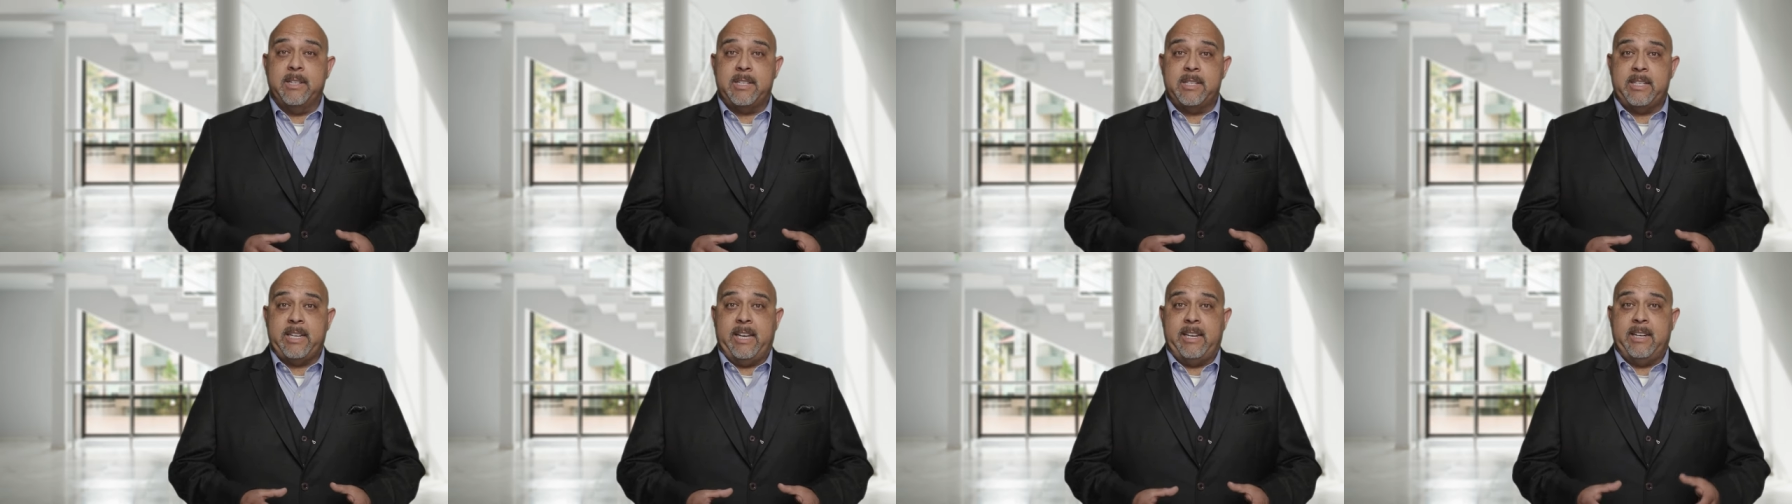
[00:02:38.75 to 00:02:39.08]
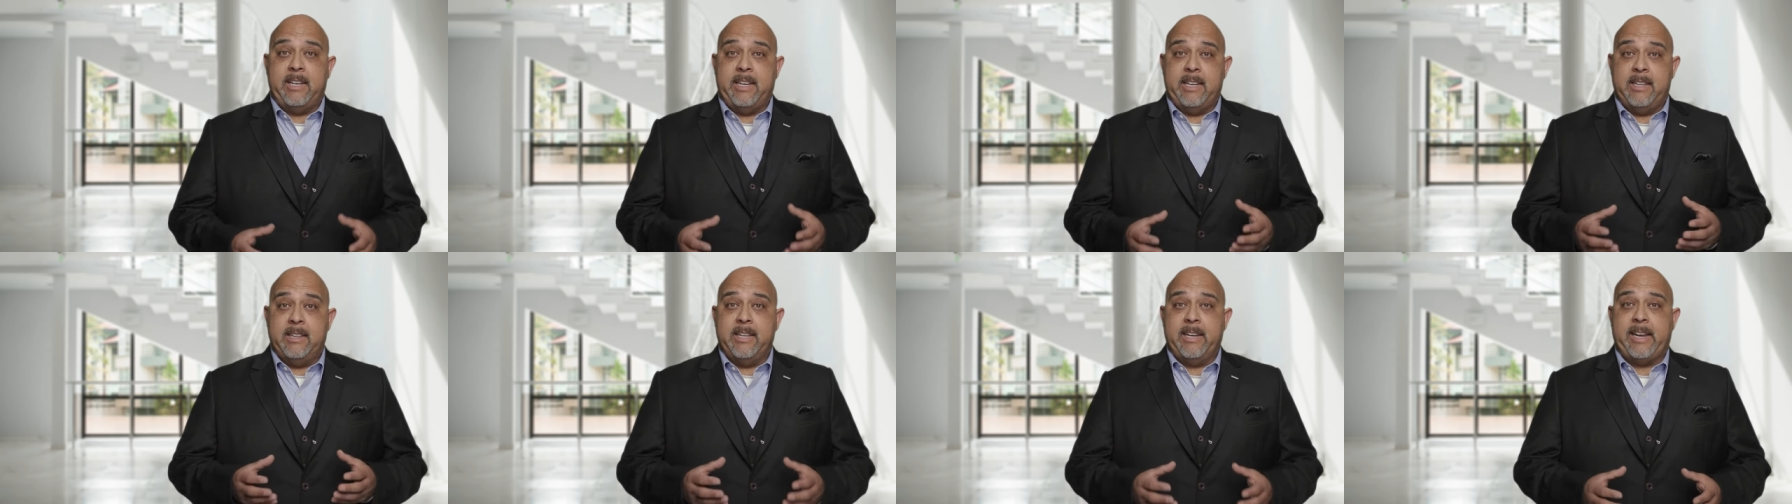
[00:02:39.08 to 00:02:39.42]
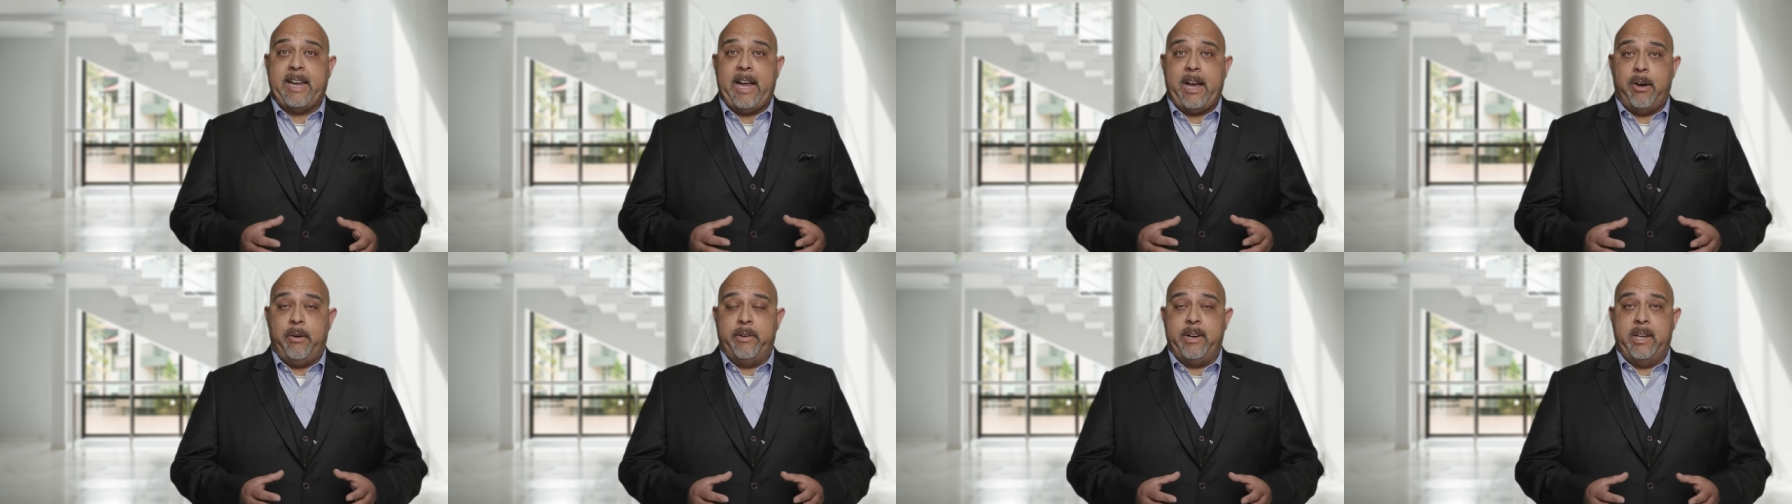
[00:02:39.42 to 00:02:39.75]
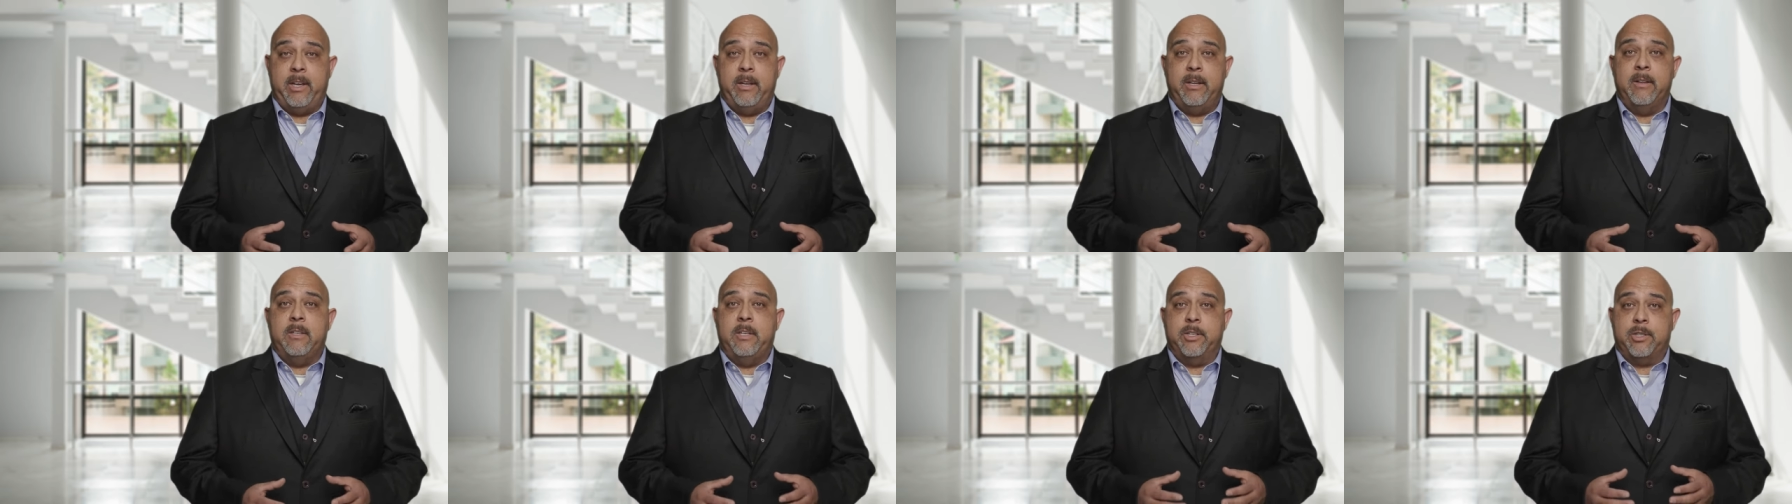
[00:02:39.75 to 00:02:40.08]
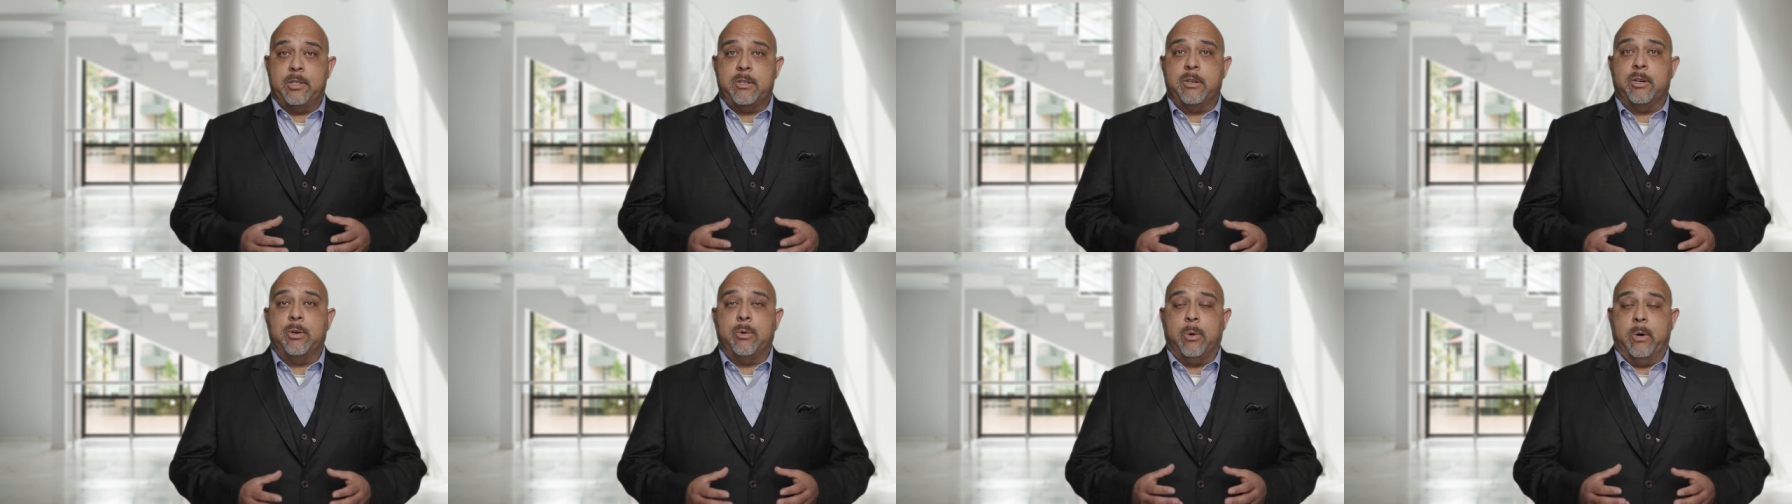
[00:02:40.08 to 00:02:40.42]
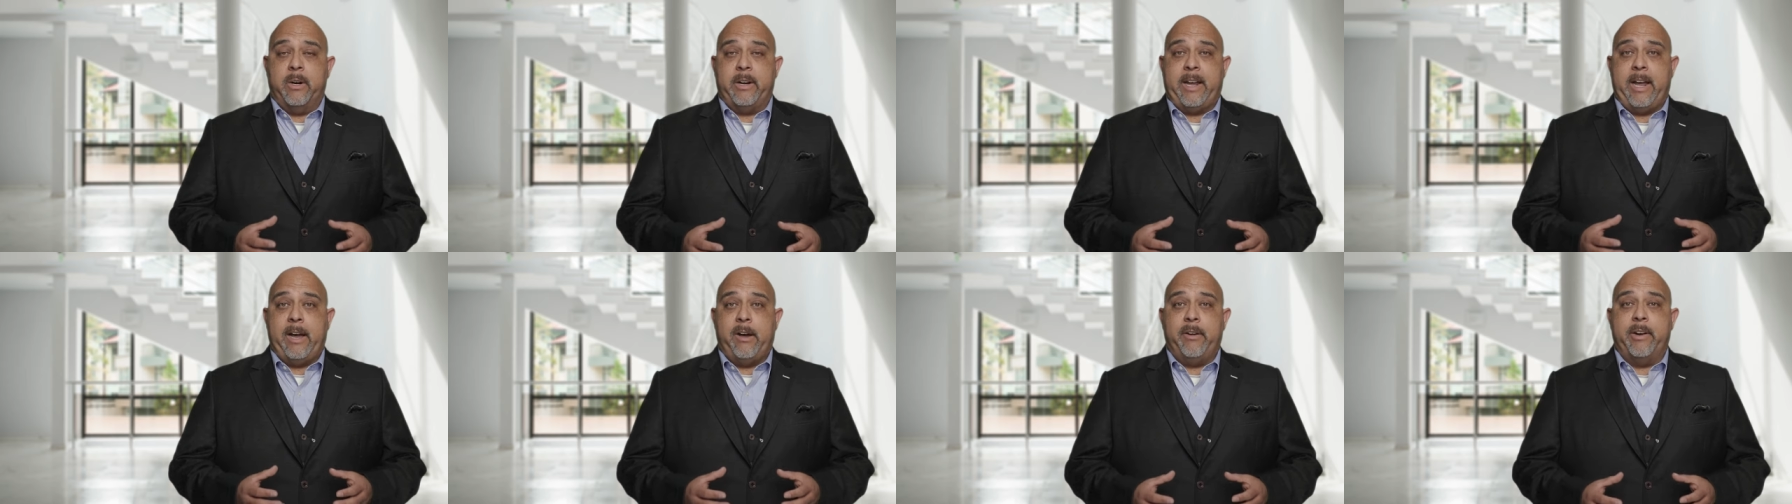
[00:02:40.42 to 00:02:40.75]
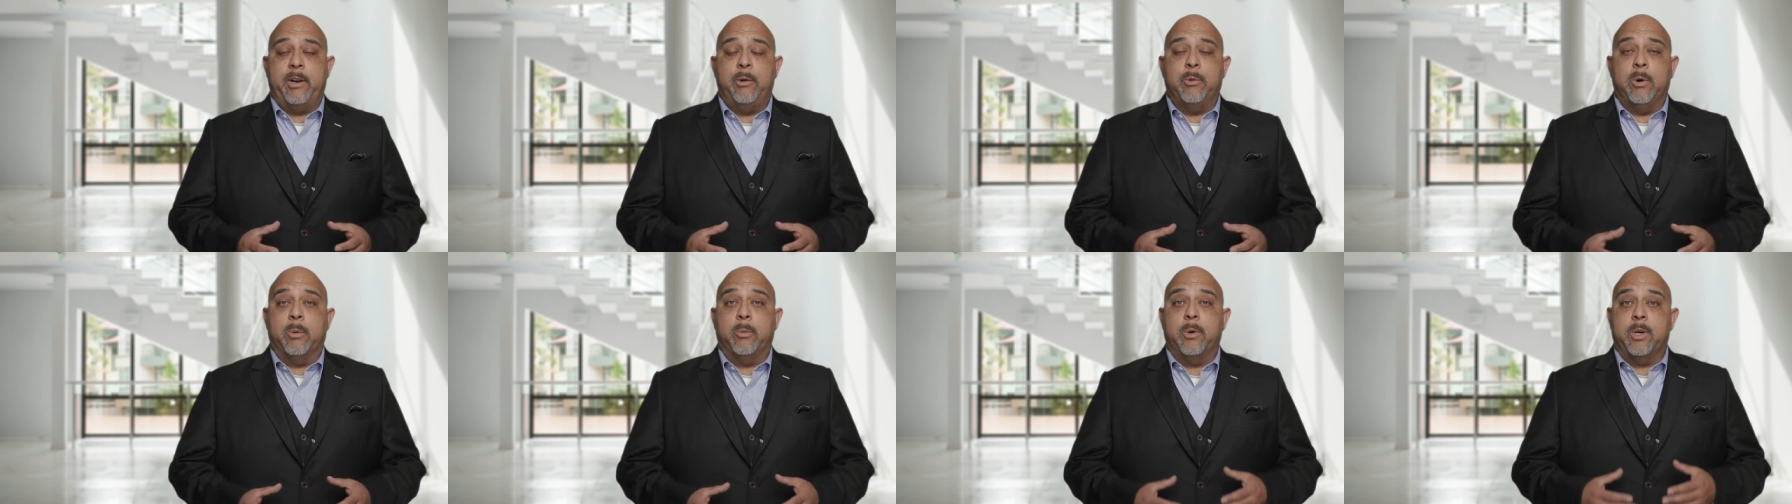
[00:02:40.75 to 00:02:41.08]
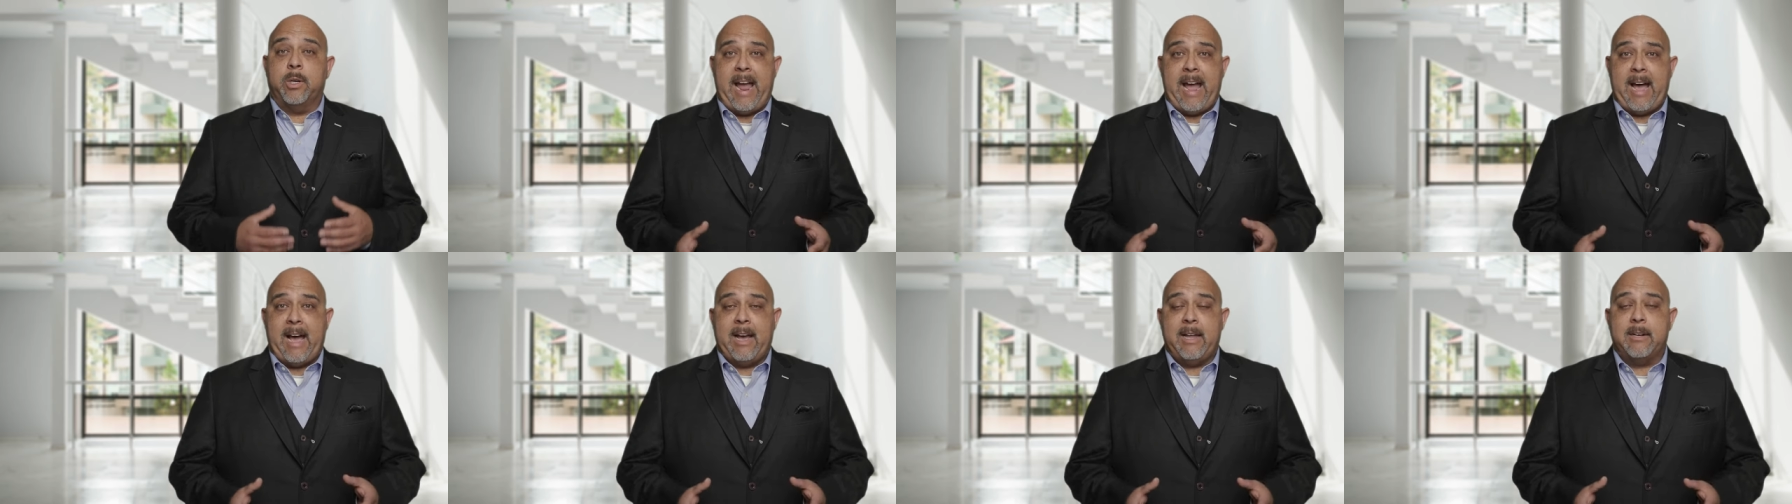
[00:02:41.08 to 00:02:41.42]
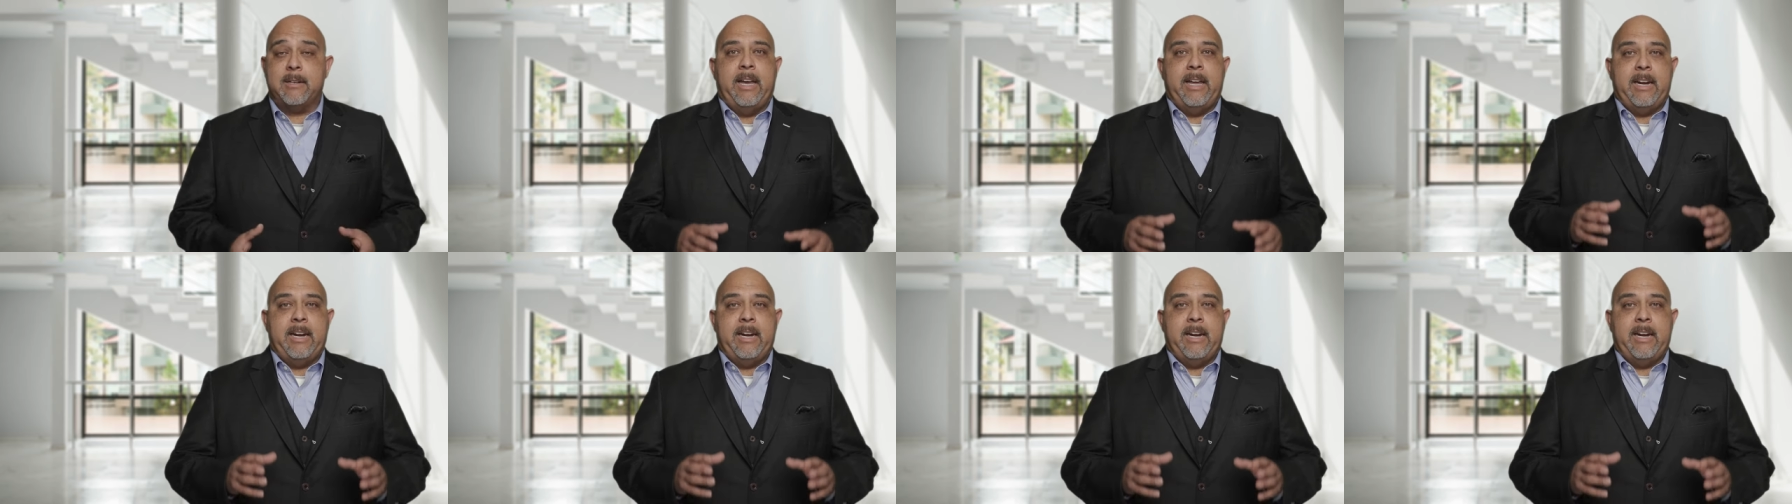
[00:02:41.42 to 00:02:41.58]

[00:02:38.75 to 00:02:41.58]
estate in the county, district court county where we're at.